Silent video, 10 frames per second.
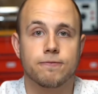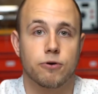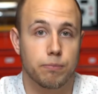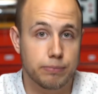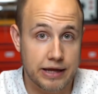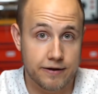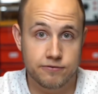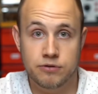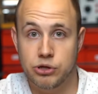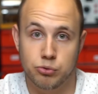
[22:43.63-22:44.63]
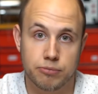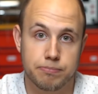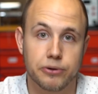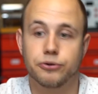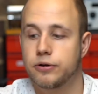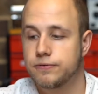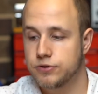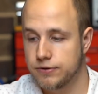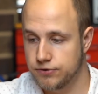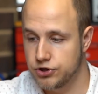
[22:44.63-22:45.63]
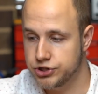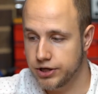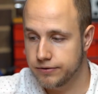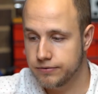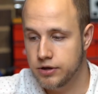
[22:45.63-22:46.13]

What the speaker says: for a platform that you want to build on for the future.